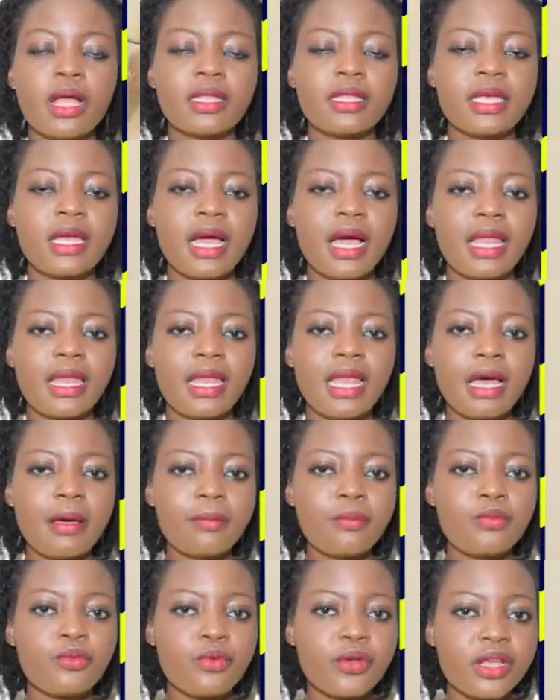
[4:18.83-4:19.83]
the
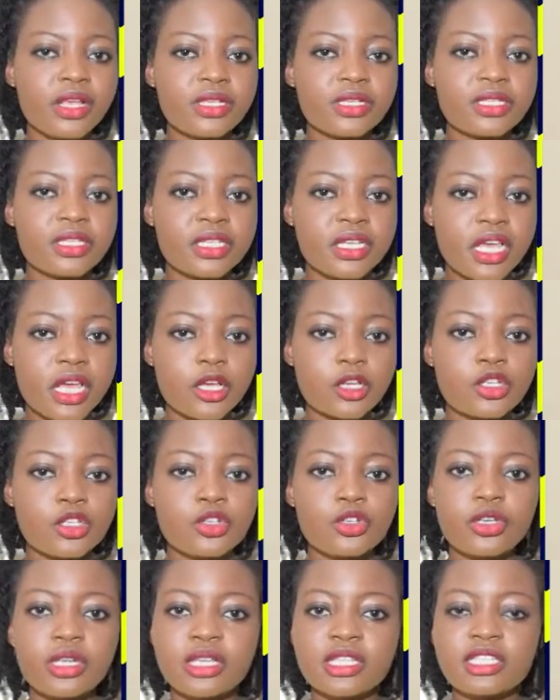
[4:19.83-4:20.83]
alarm raised here
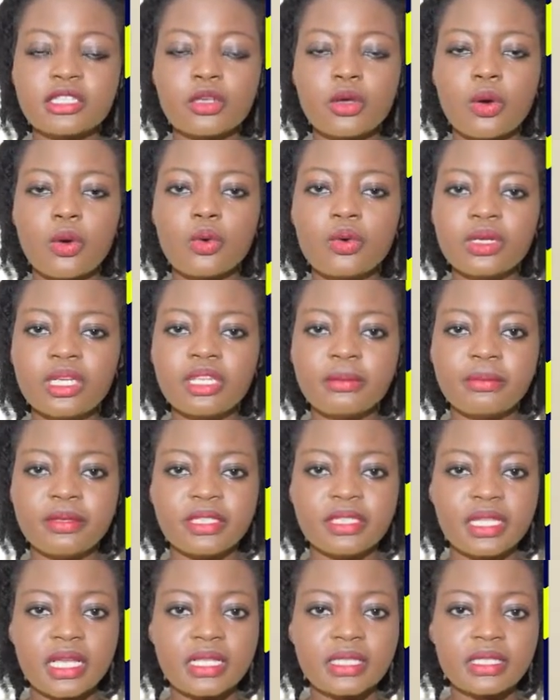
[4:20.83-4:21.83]
shouldn't only be
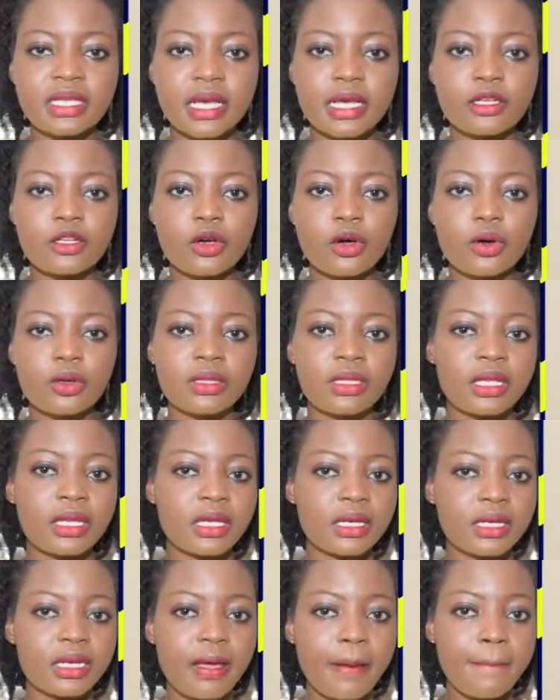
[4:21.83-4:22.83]
centered on the
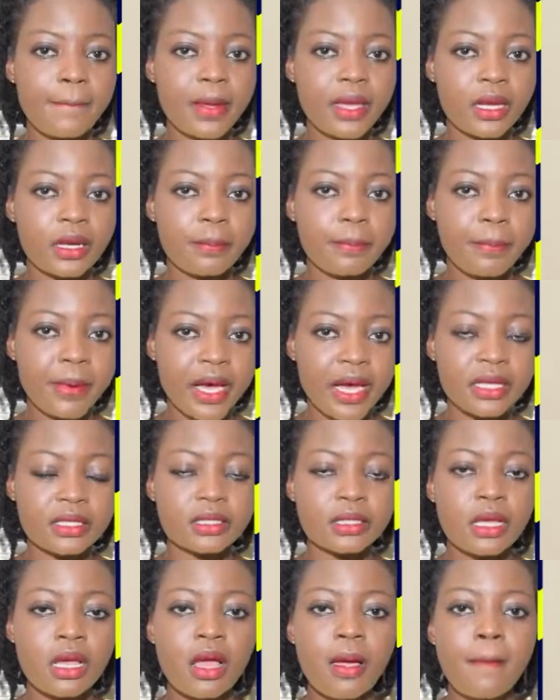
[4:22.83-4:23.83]
kidnapping part
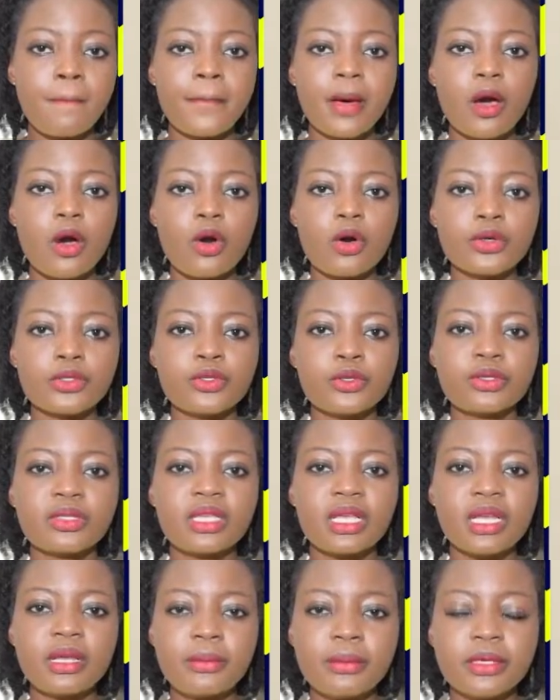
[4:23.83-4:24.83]
but also
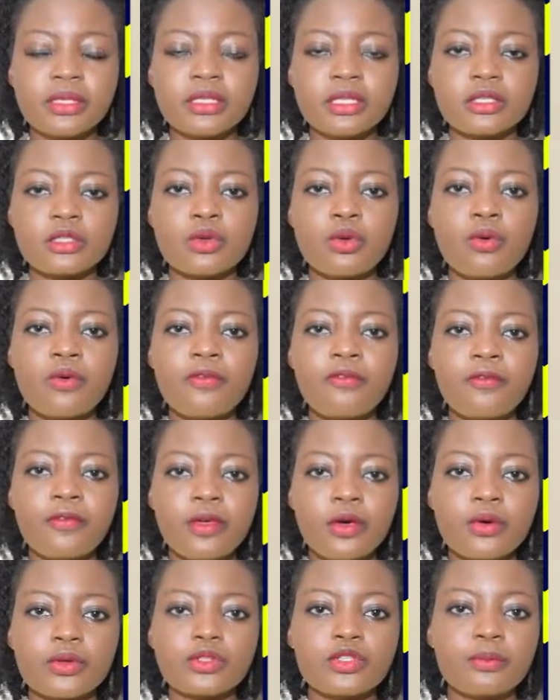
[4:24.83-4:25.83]
celebrities who
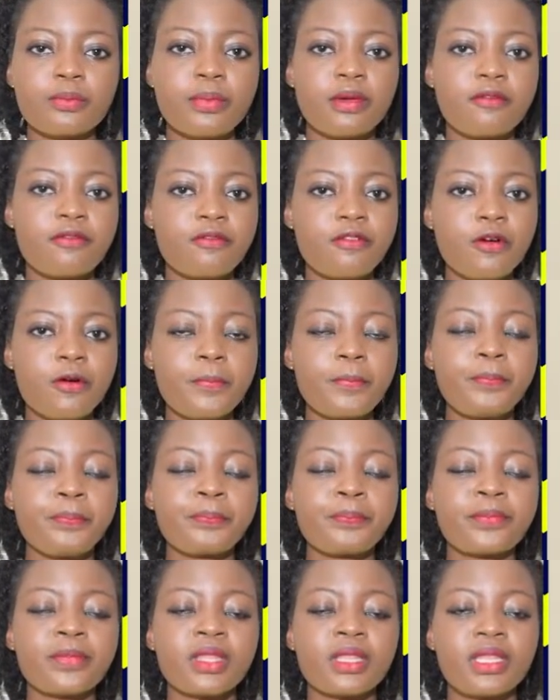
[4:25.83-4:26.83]
fail to perform
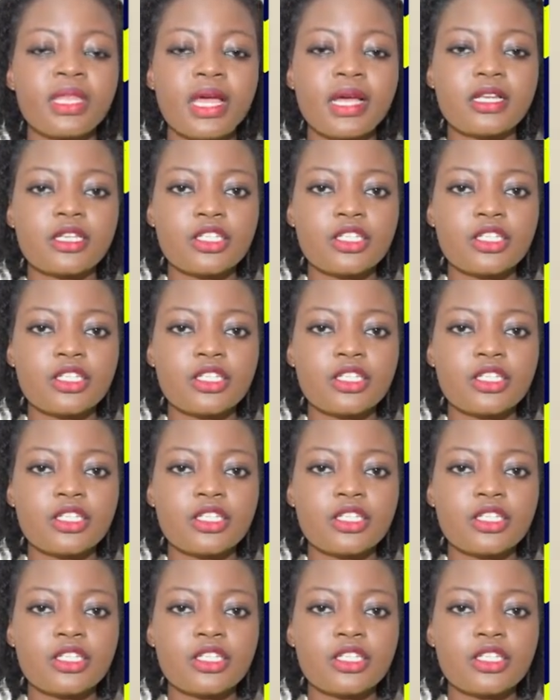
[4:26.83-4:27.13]
their